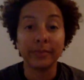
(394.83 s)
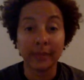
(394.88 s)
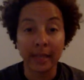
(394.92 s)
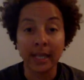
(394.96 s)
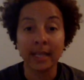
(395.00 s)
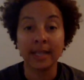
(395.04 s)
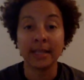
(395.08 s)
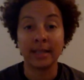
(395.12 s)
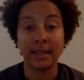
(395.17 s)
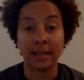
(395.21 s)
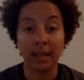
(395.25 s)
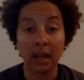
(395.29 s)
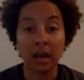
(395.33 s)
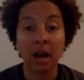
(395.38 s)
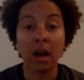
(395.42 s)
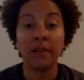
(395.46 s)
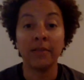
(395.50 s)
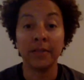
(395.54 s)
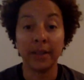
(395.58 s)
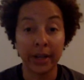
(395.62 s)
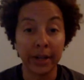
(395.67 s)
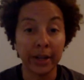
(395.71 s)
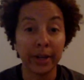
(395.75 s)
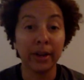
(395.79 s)
is the
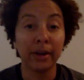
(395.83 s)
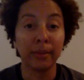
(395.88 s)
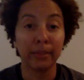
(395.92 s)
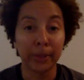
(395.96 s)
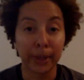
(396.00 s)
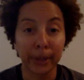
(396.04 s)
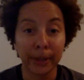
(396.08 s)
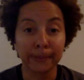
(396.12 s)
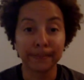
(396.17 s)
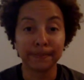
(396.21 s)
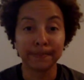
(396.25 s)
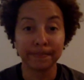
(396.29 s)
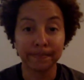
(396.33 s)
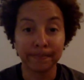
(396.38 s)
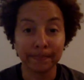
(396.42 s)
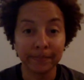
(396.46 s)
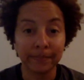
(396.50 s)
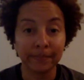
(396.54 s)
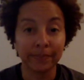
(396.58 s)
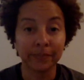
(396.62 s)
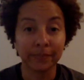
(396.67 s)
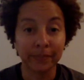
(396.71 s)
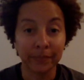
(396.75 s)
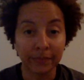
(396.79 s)
coveted number,
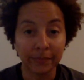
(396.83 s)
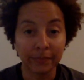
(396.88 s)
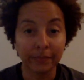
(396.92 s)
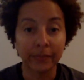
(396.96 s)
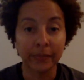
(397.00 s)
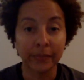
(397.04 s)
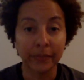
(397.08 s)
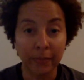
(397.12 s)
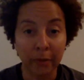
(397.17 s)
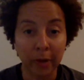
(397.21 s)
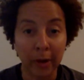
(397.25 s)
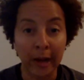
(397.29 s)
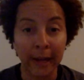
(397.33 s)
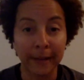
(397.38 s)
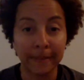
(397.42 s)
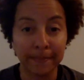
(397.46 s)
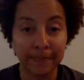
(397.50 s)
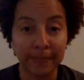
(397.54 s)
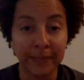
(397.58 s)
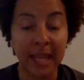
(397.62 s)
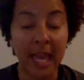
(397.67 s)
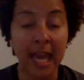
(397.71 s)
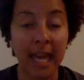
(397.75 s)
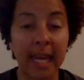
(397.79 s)

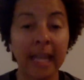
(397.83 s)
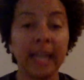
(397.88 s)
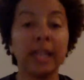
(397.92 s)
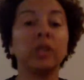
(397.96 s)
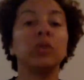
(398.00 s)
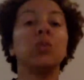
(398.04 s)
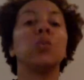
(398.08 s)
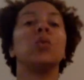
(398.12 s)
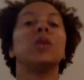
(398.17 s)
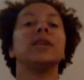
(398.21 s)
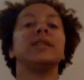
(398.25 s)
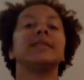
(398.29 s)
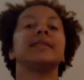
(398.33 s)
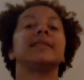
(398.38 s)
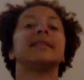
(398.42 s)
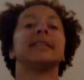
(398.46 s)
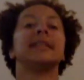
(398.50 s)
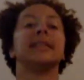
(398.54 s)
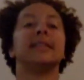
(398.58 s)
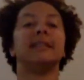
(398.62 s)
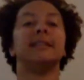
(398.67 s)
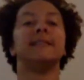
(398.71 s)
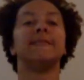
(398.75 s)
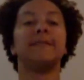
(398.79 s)
right? Getting to
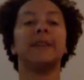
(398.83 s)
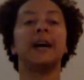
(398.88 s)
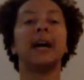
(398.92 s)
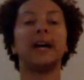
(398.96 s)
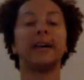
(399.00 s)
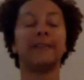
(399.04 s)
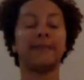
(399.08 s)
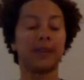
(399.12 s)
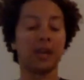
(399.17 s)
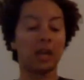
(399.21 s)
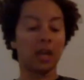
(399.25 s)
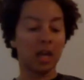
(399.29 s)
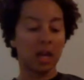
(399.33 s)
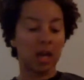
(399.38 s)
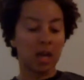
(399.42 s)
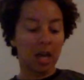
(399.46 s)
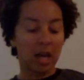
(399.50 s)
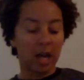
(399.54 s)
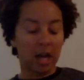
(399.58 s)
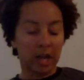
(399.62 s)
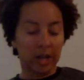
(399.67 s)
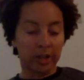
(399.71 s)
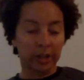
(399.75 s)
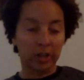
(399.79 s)
165.
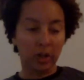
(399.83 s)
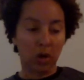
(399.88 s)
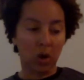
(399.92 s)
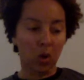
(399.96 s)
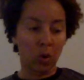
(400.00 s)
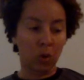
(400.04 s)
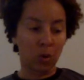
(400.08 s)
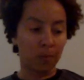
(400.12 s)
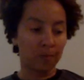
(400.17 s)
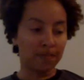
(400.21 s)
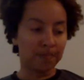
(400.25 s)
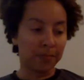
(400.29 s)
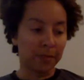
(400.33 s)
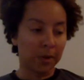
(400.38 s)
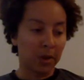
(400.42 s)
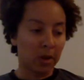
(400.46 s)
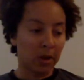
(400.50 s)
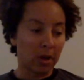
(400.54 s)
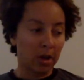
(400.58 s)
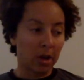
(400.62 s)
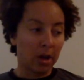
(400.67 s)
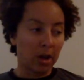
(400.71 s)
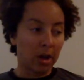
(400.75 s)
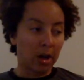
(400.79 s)
So
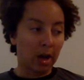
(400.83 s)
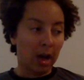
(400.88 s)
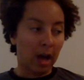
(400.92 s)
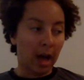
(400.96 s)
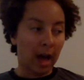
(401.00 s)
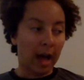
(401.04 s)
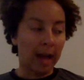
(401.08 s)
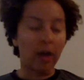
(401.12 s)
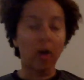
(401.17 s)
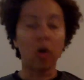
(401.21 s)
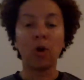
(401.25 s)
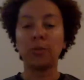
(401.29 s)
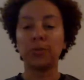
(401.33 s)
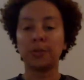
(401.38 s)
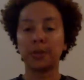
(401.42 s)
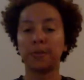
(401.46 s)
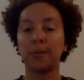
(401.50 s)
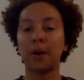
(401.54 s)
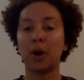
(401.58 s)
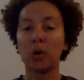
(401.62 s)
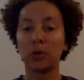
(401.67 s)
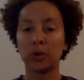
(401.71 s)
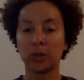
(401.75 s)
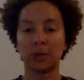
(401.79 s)
I hope to
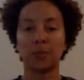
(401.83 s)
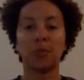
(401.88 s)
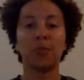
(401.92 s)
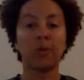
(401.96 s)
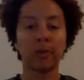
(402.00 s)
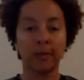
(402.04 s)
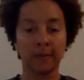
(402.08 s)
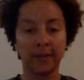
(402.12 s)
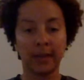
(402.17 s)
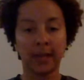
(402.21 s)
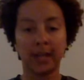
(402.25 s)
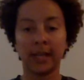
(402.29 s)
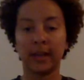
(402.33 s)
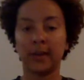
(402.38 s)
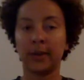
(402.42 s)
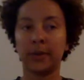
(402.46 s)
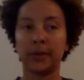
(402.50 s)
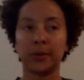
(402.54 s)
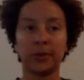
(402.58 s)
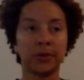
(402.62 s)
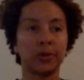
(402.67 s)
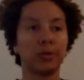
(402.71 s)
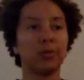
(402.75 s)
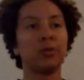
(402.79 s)
post more
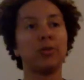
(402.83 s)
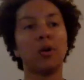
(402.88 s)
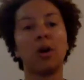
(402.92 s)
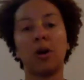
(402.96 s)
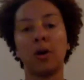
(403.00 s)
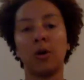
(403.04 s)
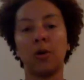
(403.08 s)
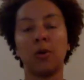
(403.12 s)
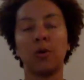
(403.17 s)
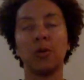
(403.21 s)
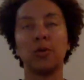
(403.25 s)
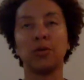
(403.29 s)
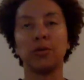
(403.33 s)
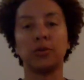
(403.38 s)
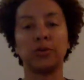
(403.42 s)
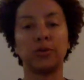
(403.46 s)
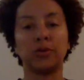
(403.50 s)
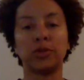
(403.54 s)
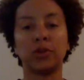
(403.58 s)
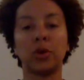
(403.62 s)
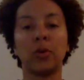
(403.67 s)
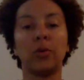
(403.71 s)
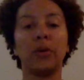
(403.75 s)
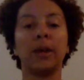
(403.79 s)
videos throughout
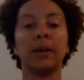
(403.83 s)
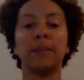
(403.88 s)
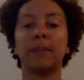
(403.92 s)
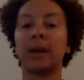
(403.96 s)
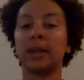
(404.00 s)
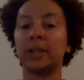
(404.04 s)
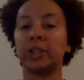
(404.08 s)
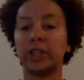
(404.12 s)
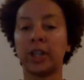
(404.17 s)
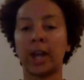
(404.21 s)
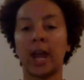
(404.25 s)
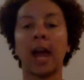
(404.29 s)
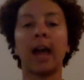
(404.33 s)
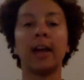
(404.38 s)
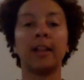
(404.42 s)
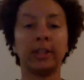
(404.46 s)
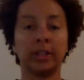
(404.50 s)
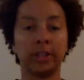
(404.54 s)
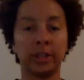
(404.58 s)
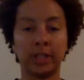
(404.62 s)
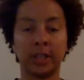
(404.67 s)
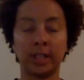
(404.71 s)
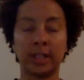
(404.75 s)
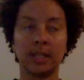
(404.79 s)
showing my
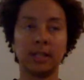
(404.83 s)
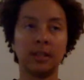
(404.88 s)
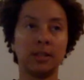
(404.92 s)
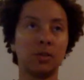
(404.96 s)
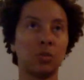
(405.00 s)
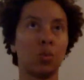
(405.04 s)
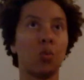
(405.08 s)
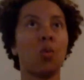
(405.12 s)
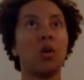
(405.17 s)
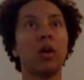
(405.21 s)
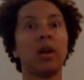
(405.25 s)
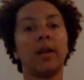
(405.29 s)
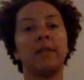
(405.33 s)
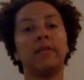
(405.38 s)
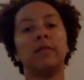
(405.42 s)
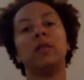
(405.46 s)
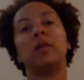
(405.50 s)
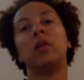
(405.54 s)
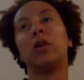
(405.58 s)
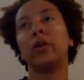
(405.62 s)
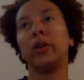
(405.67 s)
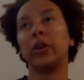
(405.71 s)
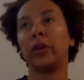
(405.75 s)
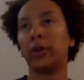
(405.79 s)
challenges, what I've
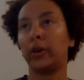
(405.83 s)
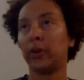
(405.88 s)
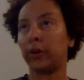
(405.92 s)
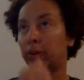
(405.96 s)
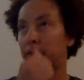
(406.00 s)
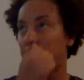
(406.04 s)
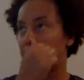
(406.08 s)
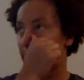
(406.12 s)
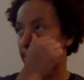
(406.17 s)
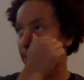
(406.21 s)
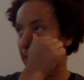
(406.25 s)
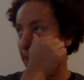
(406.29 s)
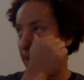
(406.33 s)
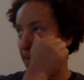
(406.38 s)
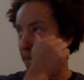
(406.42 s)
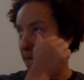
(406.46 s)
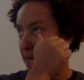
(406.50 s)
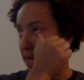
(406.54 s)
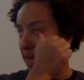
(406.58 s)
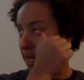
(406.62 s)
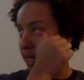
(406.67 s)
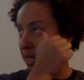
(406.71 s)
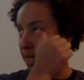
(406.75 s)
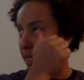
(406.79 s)
learned,
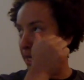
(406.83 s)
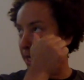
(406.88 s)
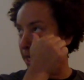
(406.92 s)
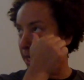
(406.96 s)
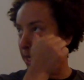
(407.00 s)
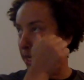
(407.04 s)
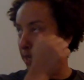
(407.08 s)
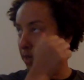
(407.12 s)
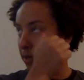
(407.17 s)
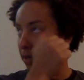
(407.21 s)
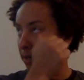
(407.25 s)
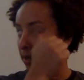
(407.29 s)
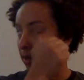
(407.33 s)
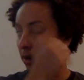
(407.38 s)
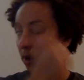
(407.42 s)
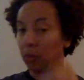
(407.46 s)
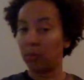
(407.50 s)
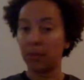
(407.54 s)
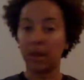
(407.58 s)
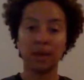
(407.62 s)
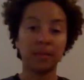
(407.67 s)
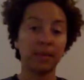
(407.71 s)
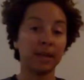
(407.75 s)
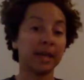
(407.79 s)
and
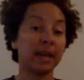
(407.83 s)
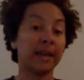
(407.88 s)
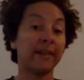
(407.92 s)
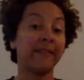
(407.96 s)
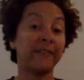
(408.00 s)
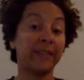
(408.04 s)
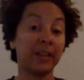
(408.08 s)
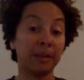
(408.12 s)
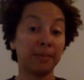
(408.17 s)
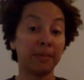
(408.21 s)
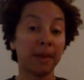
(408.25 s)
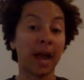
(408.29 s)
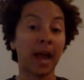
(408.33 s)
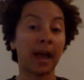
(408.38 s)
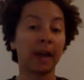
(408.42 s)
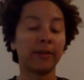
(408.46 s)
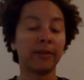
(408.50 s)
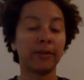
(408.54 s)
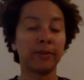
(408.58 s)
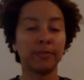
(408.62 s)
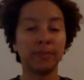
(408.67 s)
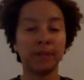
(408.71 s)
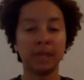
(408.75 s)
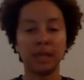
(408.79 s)
maybe get feedback
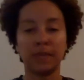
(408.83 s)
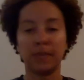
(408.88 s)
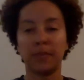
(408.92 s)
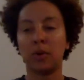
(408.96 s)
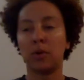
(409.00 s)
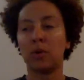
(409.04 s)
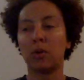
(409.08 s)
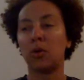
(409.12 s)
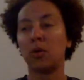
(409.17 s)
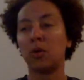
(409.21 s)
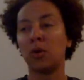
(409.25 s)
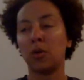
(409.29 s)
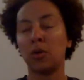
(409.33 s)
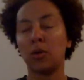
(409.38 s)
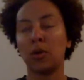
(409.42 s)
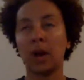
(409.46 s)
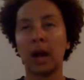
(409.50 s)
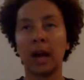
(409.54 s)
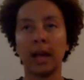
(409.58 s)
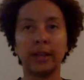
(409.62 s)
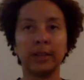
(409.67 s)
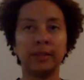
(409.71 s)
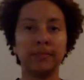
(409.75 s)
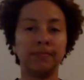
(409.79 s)
from people.
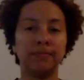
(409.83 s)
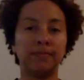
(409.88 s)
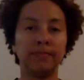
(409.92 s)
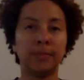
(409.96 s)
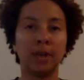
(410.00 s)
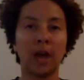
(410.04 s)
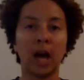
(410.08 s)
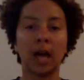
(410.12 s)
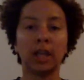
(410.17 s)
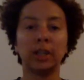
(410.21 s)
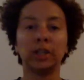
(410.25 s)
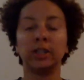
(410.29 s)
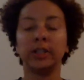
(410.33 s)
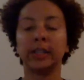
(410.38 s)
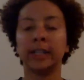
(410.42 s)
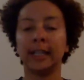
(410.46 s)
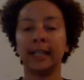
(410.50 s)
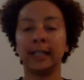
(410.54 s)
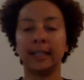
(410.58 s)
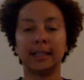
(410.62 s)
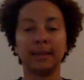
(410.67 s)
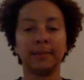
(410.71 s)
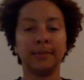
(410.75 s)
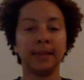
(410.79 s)
I'm not
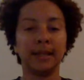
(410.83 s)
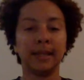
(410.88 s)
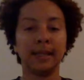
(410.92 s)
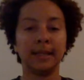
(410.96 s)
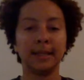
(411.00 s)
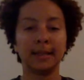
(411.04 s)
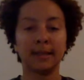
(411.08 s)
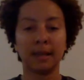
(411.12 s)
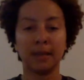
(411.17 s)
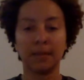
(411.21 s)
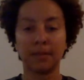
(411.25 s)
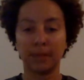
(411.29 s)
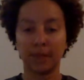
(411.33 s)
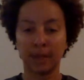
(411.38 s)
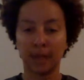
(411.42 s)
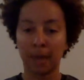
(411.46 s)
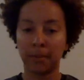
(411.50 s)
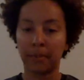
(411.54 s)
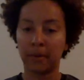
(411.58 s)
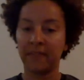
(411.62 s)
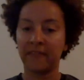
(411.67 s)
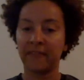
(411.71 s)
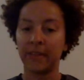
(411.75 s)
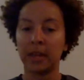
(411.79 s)
looking to be some
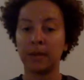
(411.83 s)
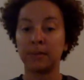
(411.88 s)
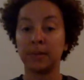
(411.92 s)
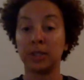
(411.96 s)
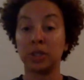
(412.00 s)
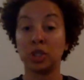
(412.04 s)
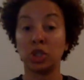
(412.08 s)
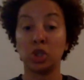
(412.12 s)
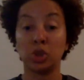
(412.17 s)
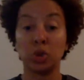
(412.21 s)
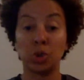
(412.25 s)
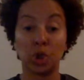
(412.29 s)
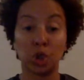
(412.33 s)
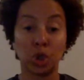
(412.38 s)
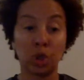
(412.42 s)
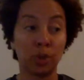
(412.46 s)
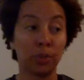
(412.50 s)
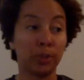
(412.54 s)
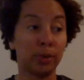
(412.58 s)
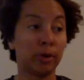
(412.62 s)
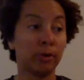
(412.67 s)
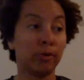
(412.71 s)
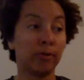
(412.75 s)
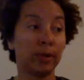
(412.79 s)
type of famous
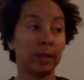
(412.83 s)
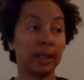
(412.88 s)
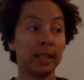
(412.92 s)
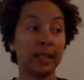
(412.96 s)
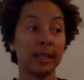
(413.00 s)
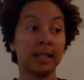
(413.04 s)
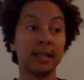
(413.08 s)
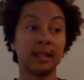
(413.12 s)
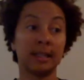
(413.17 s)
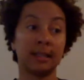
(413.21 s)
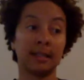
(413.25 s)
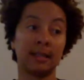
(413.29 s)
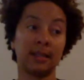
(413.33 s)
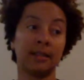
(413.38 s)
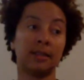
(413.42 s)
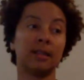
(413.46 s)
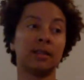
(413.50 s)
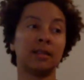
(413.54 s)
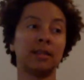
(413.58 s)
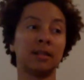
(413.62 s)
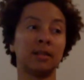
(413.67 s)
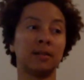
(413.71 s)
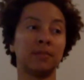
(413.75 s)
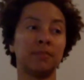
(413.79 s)
YouTuber. Really, this is
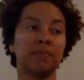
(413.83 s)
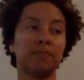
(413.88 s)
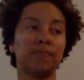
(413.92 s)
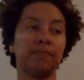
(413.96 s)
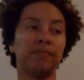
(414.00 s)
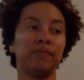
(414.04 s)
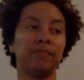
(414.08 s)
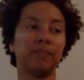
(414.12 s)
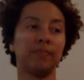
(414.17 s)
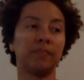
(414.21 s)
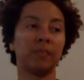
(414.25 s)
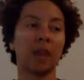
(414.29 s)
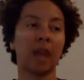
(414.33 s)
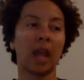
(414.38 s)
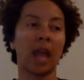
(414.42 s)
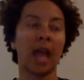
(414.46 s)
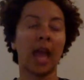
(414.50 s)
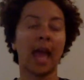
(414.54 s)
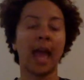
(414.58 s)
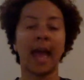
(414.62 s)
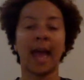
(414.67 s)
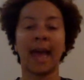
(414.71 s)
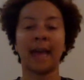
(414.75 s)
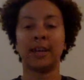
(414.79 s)
just
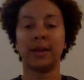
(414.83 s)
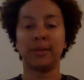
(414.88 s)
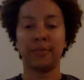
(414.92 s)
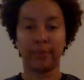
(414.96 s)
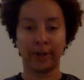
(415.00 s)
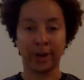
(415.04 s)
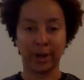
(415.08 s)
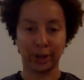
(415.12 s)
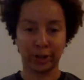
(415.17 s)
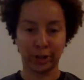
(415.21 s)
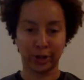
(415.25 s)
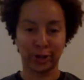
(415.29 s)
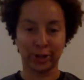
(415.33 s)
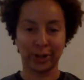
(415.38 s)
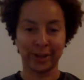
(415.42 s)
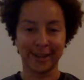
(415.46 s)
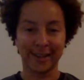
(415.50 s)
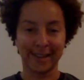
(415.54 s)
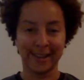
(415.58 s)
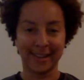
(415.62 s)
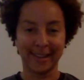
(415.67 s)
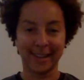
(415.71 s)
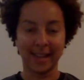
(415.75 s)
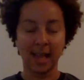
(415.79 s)
added pressure
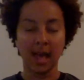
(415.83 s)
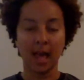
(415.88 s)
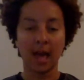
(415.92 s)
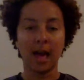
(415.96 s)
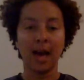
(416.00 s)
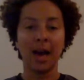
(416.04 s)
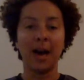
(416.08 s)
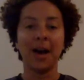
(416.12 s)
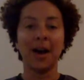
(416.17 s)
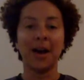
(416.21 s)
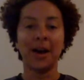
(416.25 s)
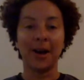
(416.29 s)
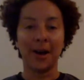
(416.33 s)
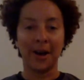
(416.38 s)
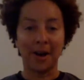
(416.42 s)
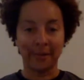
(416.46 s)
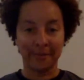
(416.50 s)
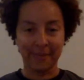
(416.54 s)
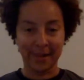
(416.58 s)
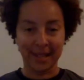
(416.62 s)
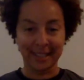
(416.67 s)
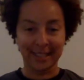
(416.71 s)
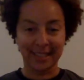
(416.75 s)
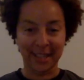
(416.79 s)
on
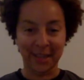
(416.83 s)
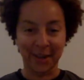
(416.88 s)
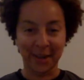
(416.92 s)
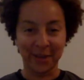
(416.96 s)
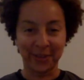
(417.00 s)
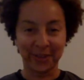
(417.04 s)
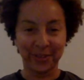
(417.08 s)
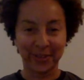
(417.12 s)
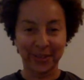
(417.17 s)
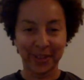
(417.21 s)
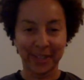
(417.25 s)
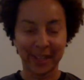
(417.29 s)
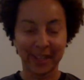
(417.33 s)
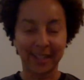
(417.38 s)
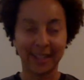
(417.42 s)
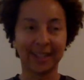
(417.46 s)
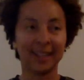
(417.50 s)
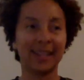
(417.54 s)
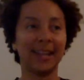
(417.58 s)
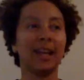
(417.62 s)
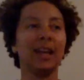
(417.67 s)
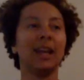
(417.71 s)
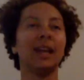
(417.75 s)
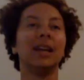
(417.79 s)
myself
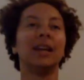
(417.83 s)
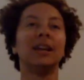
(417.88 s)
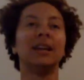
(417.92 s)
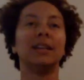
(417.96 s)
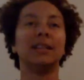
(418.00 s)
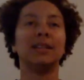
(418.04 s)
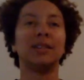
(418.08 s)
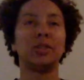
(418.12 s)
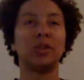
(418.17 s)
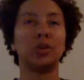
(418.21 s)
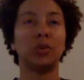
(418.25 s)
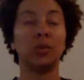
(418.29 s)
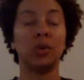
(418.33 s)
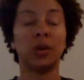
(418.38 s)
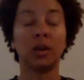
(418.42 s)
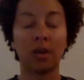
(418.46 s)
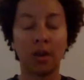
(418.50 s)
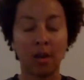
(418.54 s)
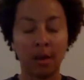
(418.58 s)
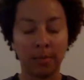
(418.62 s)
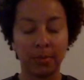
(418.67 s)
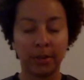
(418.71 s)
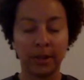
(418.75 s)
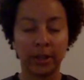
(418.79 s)
to
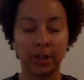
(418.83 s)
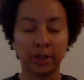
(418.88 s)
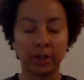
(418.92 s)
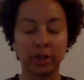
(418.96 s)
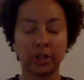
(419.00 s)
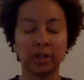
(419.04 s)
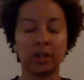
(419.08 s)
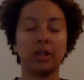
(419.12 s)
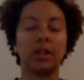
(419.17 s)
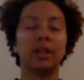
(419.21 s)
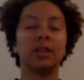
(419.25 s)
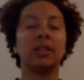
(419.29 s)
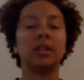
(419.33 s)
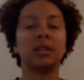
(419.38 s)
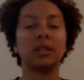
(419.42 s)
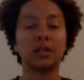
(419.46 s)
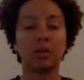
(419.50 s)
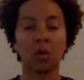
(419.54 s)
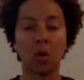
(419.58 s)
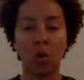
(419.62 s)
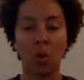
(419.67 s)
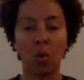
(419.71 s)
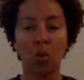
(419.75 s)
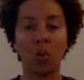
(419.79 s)
accomplish this
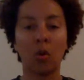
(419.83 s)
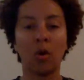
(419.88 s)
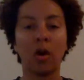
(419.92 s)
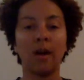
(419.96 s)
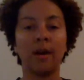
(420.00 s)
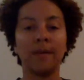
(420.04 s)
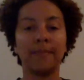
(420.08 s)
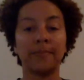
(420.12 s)
goal,